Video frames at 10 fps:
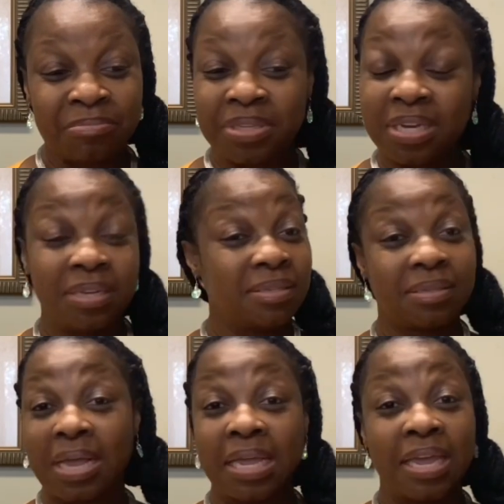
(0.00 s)

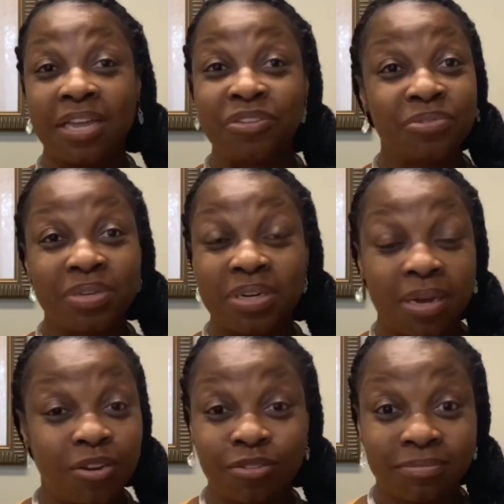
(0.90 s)
Because I can't do it
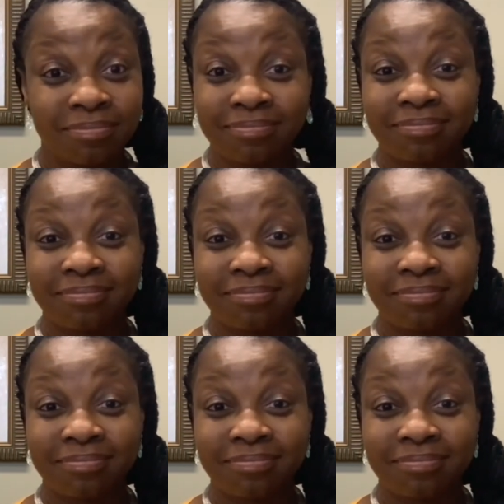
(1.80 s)
alone.